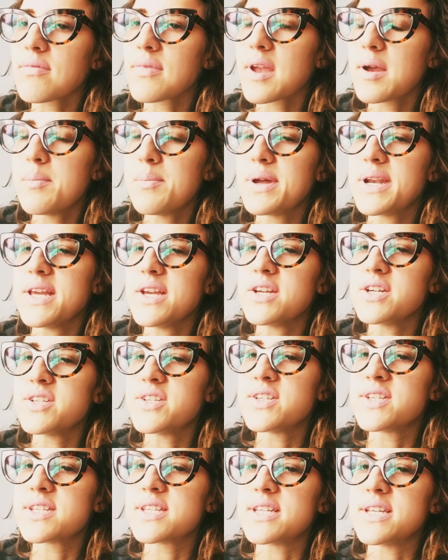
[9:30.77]
but he
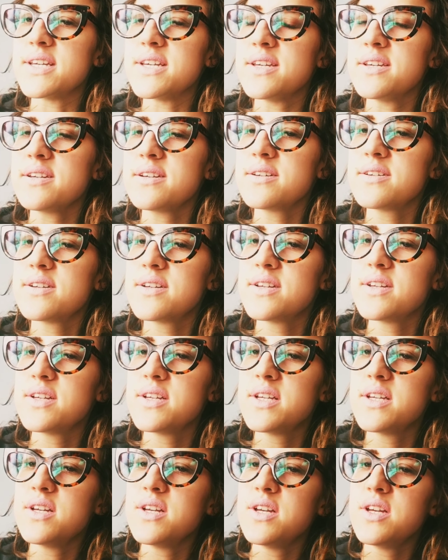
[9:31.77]
couldn't see.
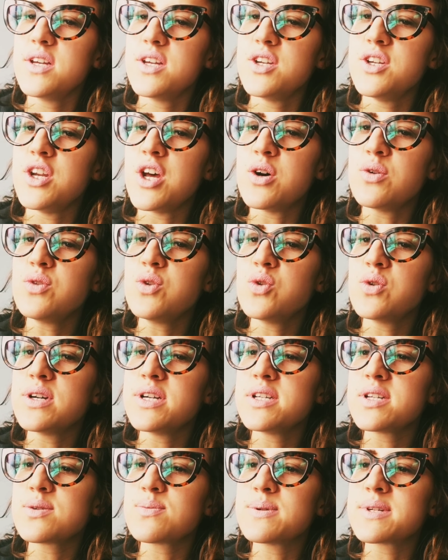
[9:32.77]
No
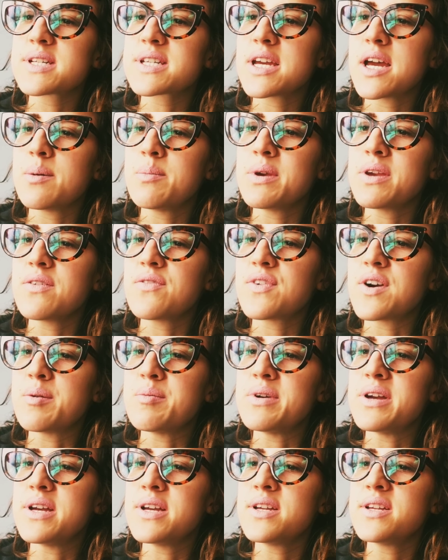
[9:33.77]
noise was coming
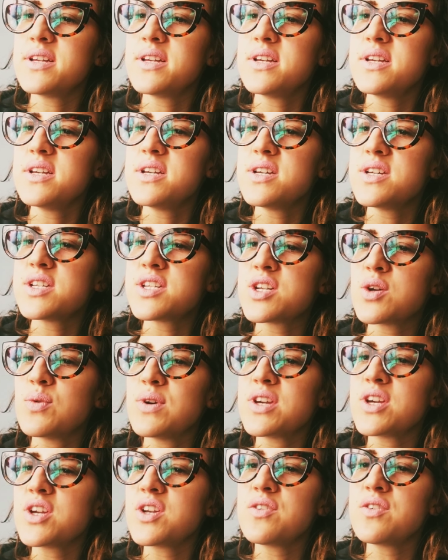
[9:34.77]
from it, so
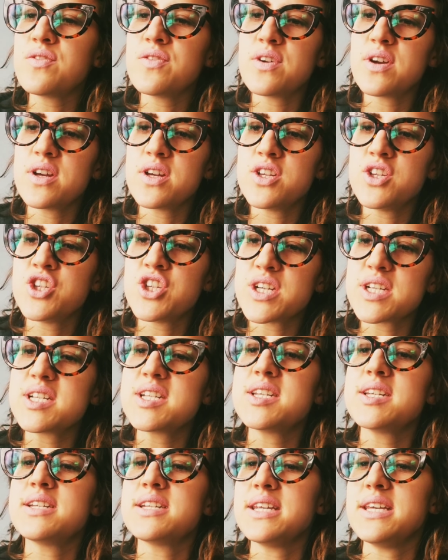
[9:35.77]
we could have
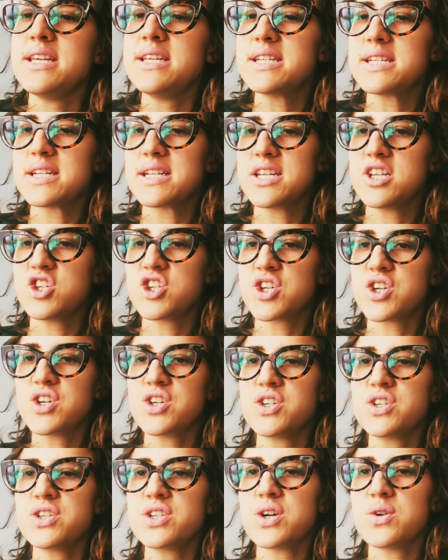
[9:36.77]
just as easily
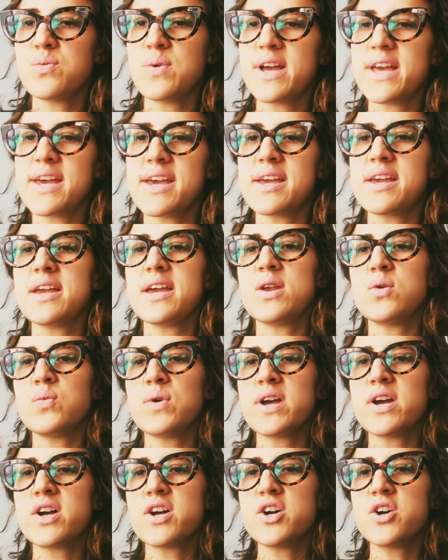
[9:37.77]
turned away and
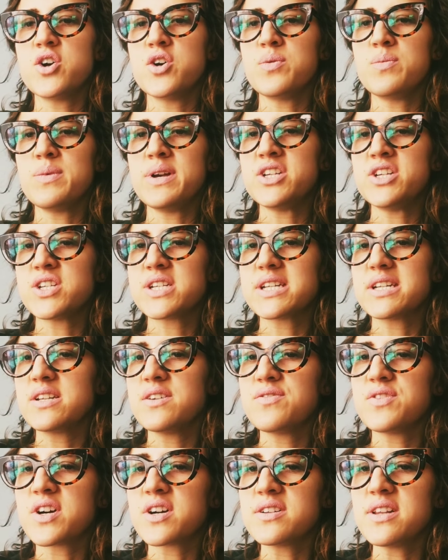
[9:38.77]
went home and just
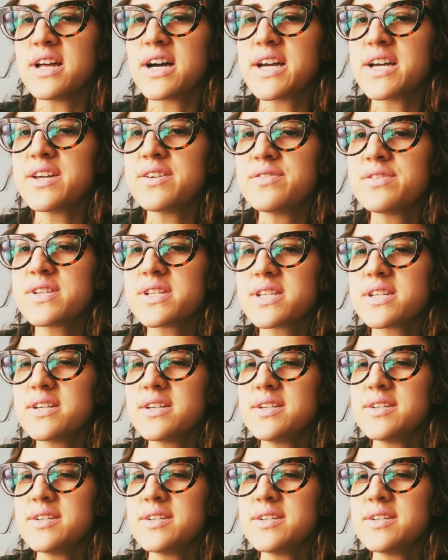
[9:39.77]
lived our lives